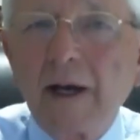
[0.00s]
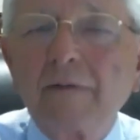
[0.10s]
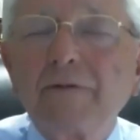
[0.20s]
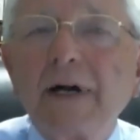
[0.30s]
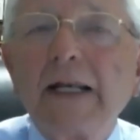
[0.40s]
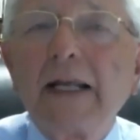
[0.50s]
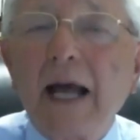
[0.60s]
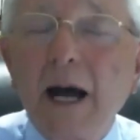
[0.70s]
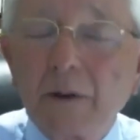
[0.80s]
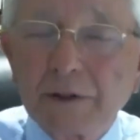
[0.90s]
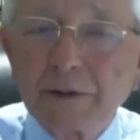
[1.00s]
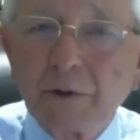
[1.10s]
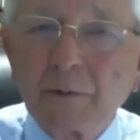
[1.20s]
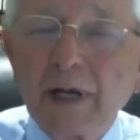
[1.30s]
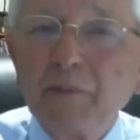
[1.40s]
finding out
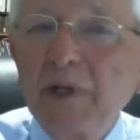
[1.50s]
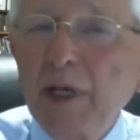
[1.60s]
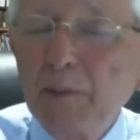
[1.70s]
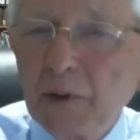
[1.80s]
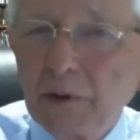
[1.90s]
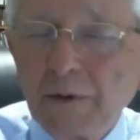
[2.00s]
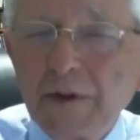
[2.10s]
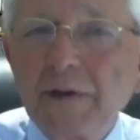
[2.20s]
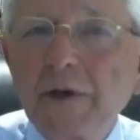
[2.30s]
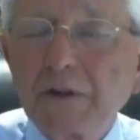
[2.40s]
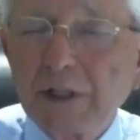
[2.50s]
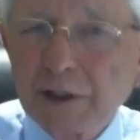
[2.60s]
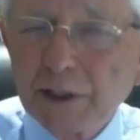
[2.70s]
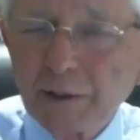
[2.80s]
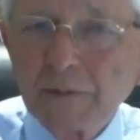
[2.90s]
the right people within those
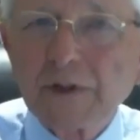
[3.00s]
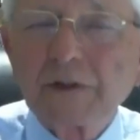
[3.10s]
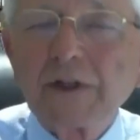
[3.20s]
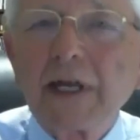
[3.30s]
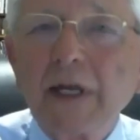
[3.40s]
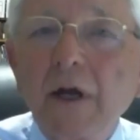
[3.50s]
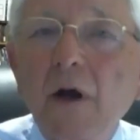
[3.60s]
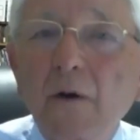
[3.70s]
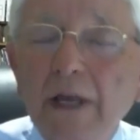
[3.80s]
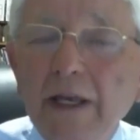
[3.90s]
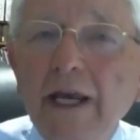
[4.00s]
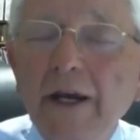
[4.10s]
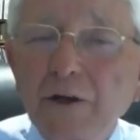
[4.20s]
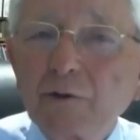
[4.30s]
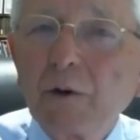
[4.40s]
systems to say, okay,
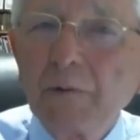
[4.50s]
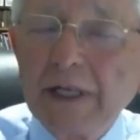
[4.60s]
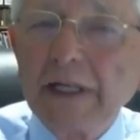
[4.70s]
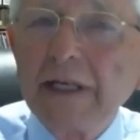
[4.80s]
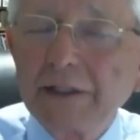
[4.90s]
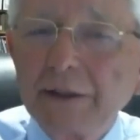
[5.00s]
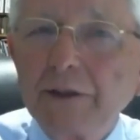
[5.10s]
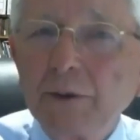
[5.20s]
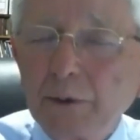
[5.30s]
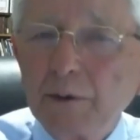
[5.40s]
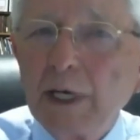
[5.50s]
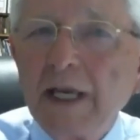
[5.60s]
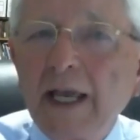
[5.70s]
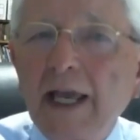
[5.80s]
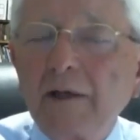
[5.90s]
here's what we need to do.
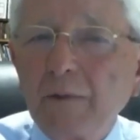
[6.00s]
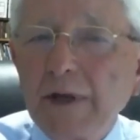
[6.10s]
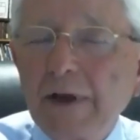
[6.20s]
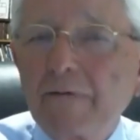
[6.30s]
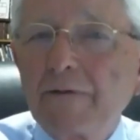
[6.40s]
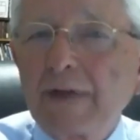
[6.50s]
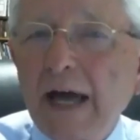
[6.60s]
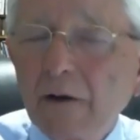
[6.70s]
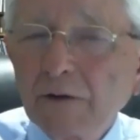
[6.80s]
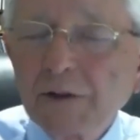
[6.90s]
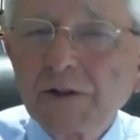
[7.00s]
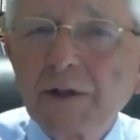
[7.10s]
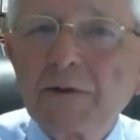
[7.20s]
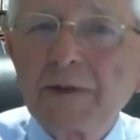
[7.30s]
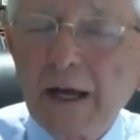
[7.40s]
And we have thousands
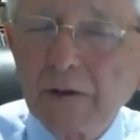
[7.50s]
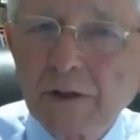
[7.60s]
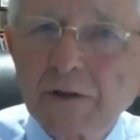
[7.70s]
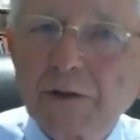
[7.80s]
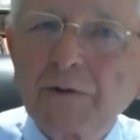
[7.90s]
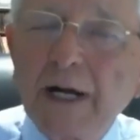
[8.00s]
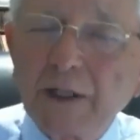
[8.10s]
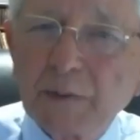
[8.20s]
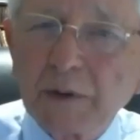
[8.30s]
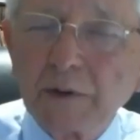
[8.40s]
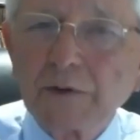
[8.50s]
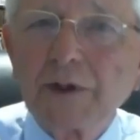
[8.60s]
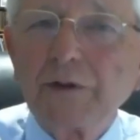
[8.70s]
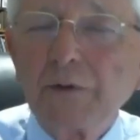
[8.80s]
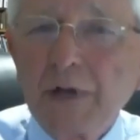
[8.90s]
and thousands of hospitals
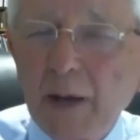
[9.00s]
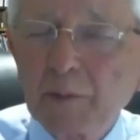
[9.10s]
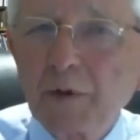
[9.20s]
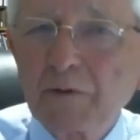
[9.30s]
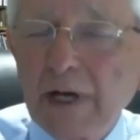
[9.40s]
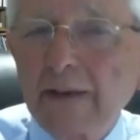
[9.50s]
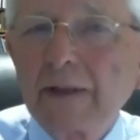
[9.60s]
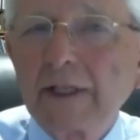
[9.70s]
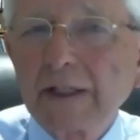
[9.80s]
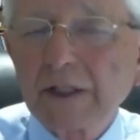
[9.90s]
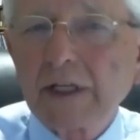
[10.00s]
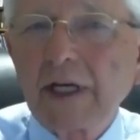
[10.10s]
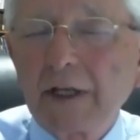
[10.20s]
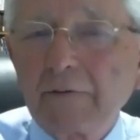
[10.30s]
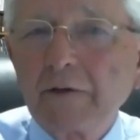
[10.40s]
that do not provide the
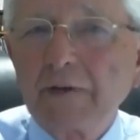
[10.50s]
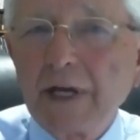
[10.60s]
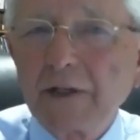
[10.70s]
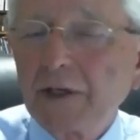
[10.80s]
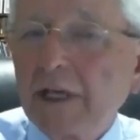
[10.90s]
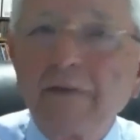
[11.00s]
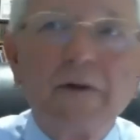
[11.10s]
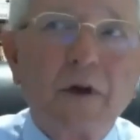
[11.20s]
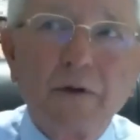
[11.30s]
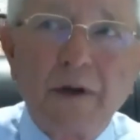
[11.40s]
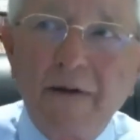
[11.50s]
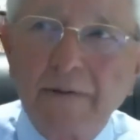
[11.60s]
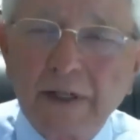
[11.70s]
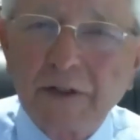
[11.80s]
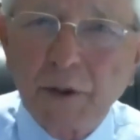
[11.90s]
lexicon of aphasia, even though you have
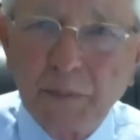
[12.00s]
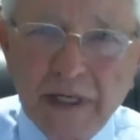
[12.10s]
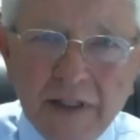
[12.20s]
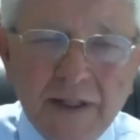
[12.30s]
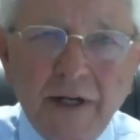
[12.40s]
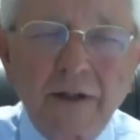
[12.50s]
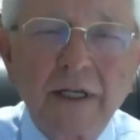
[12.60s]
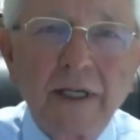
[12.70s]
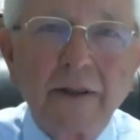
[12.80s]
SLPs there,